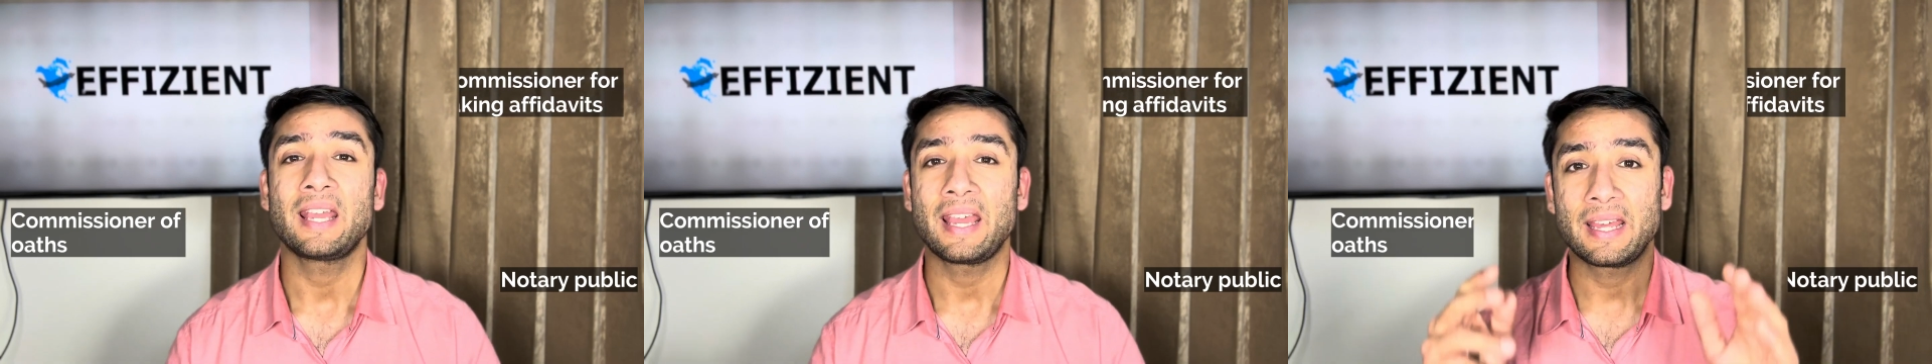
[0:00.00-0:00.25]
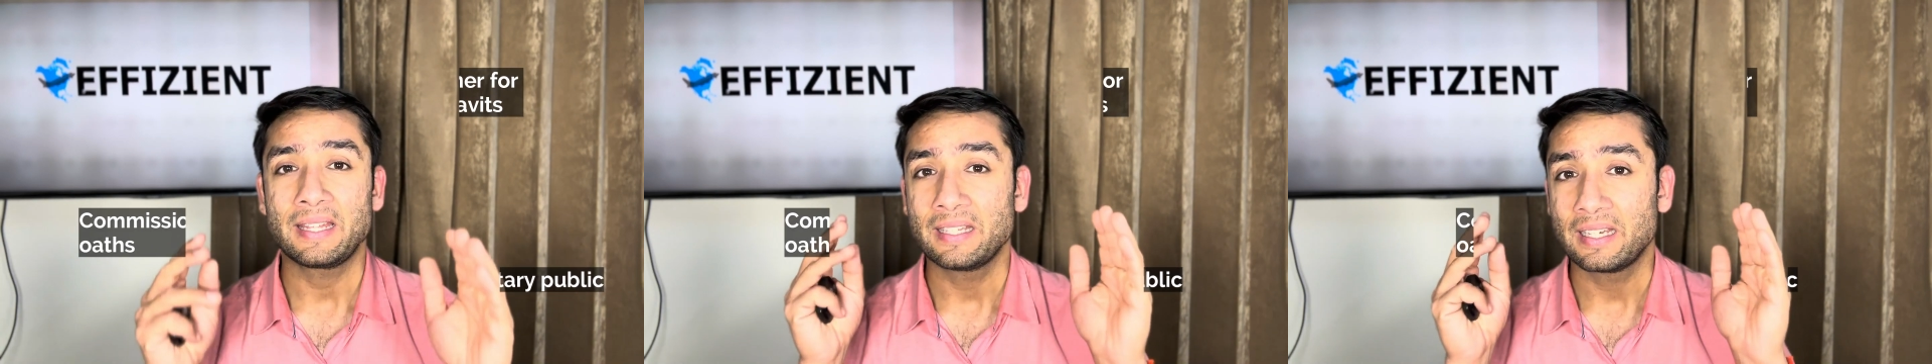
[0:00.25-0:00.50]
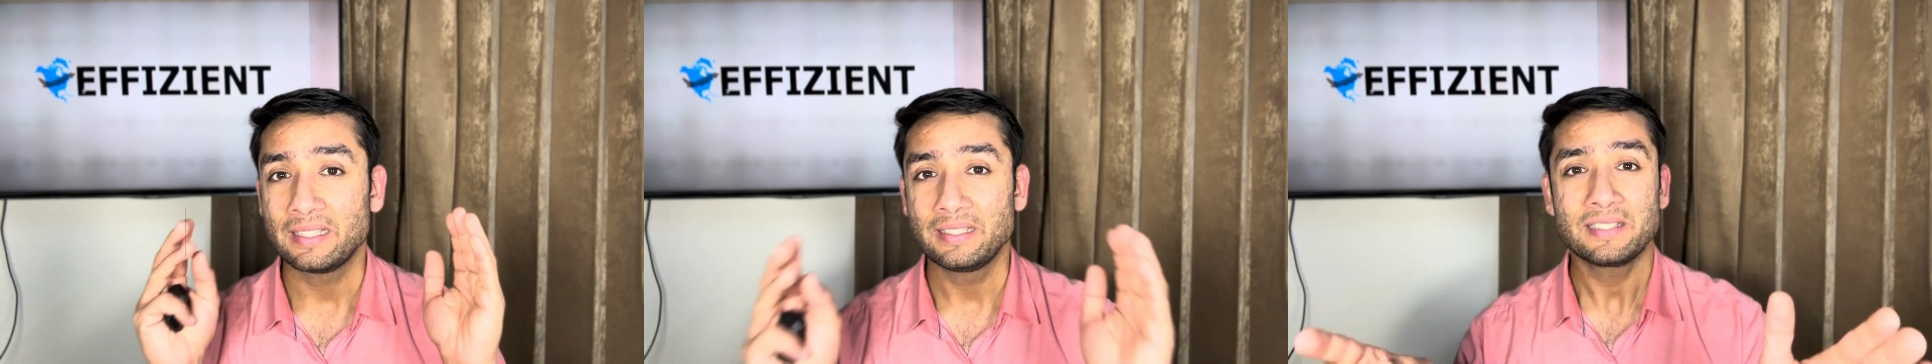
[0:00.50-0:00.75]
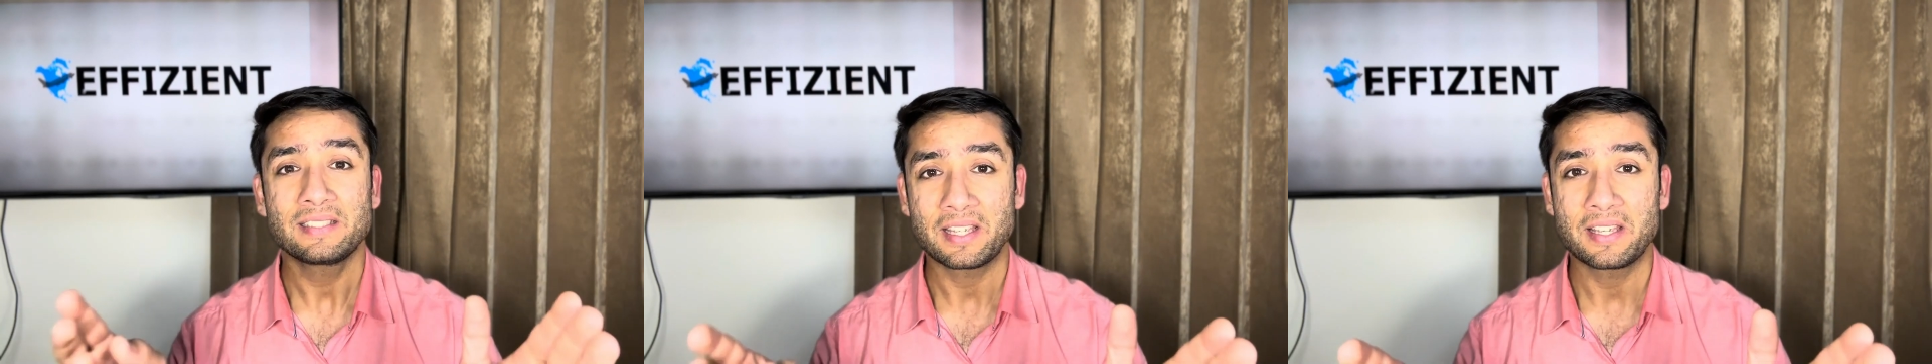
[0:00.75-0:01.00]
And
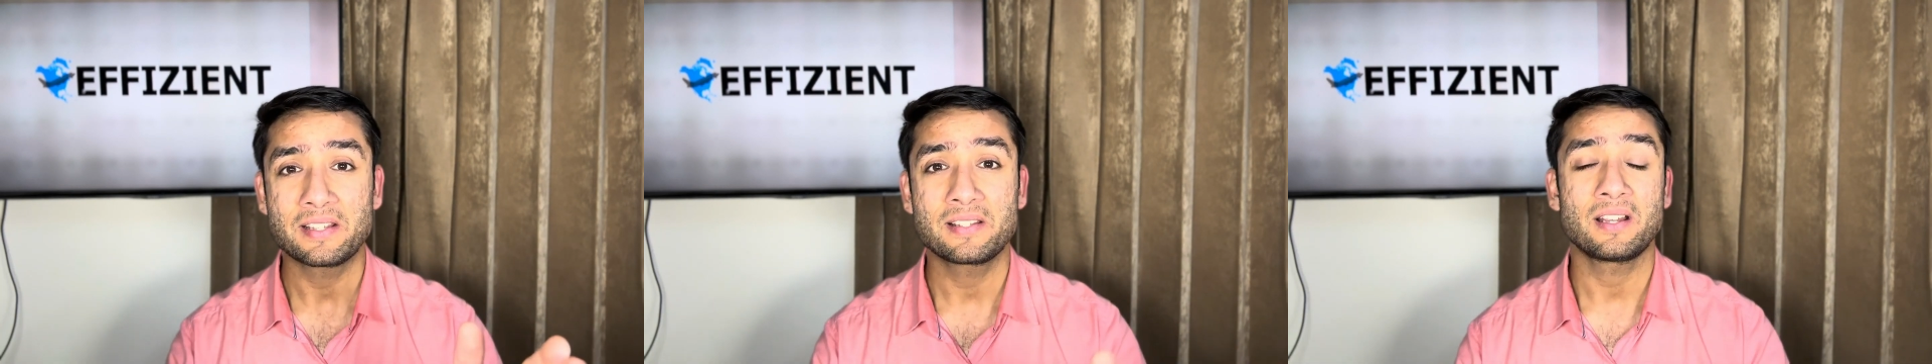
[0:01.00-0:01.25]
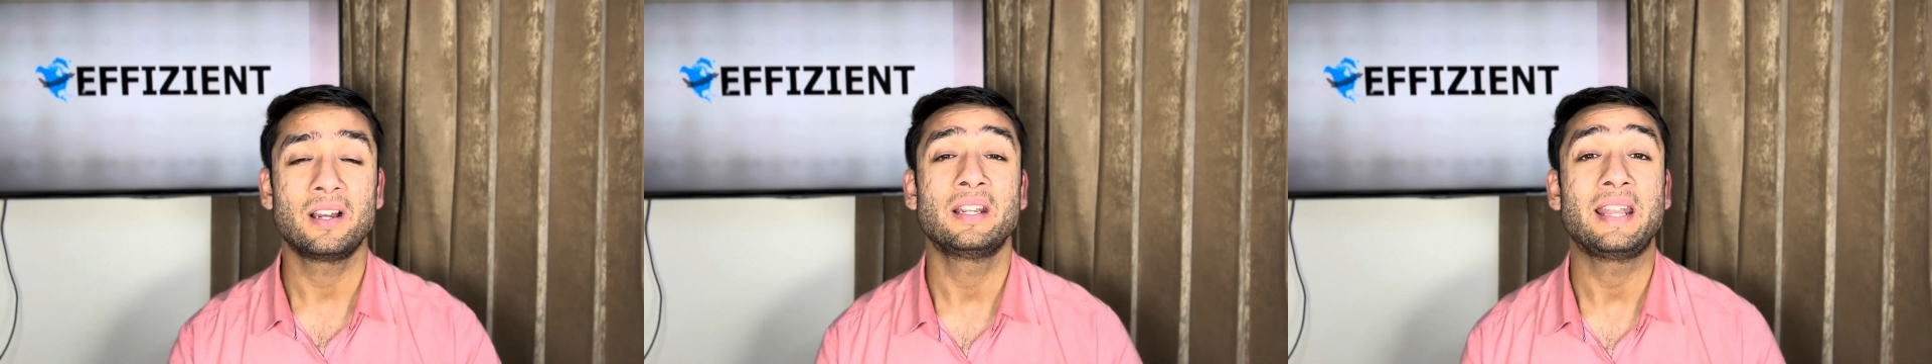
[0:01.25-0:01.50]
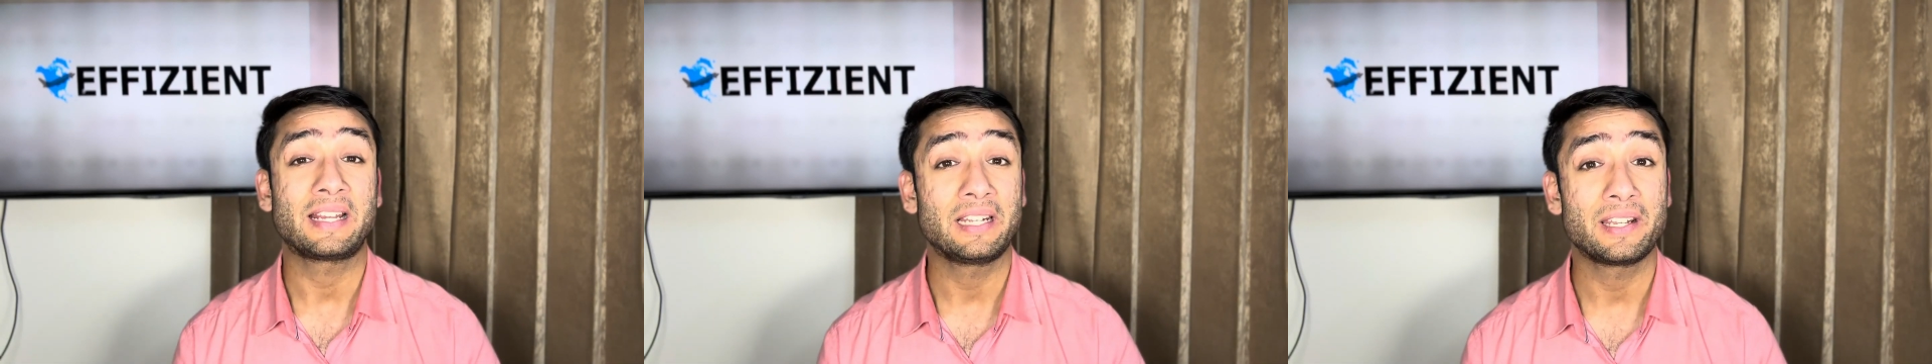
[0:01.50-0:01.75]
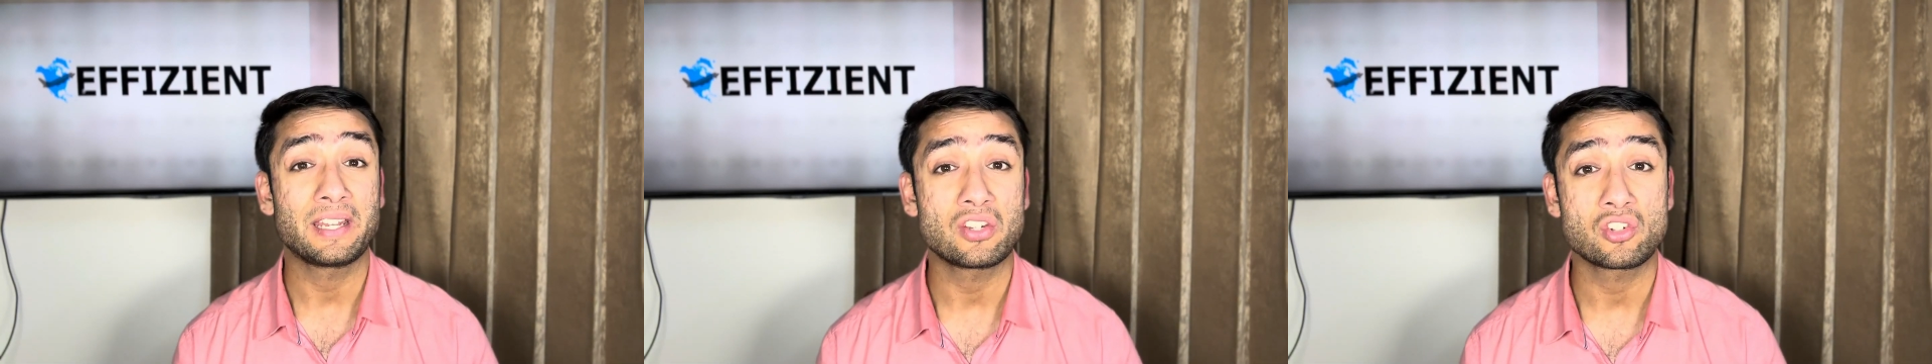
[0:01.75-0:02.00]
this is a
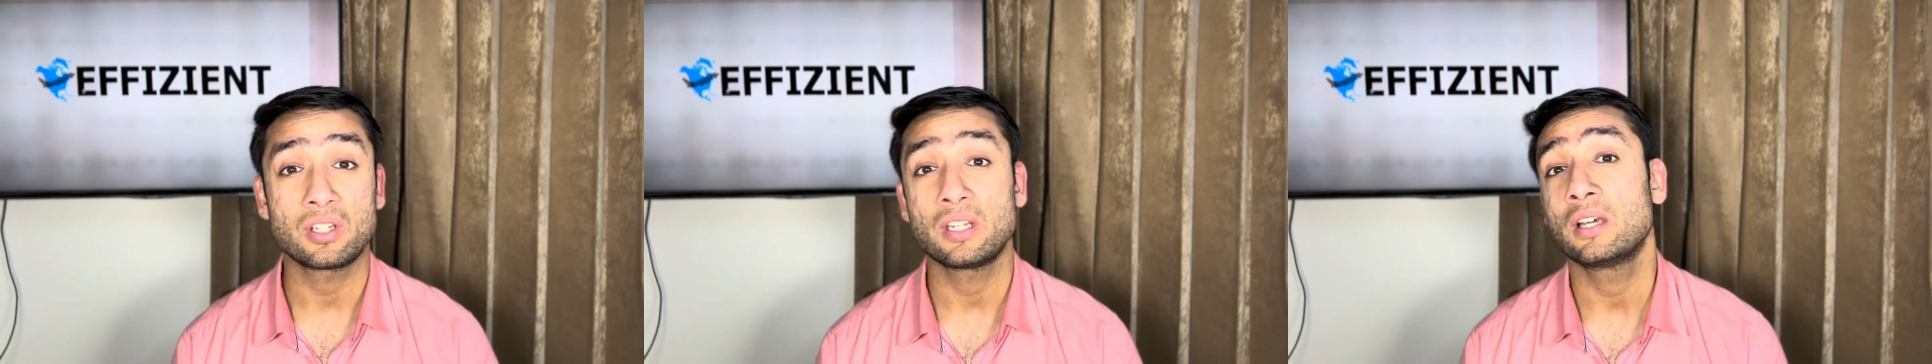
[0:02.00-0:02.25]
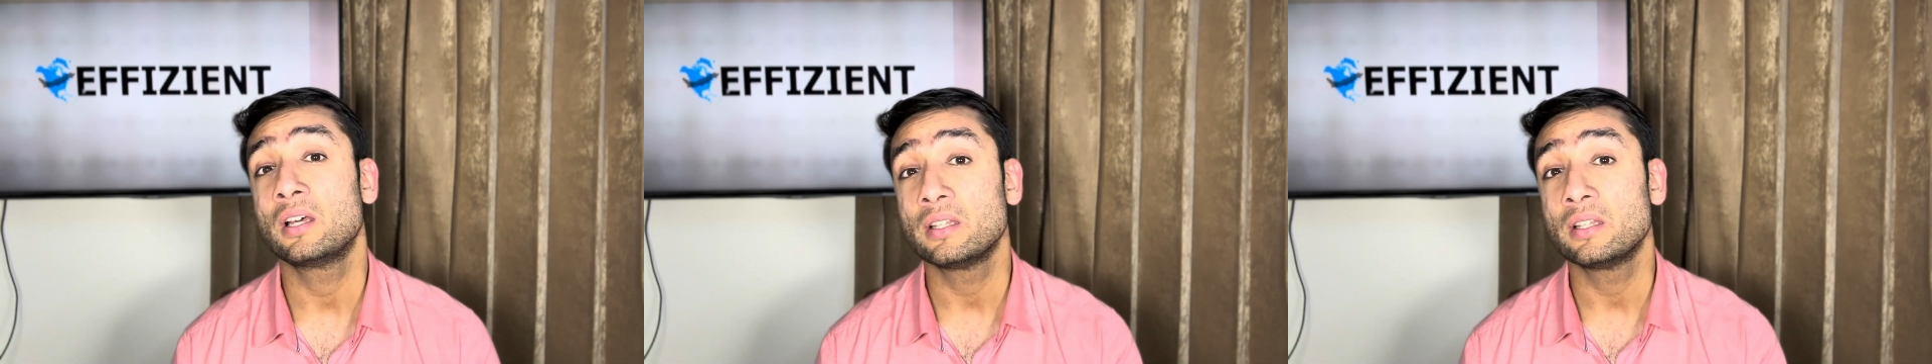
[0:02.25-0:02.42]
declaration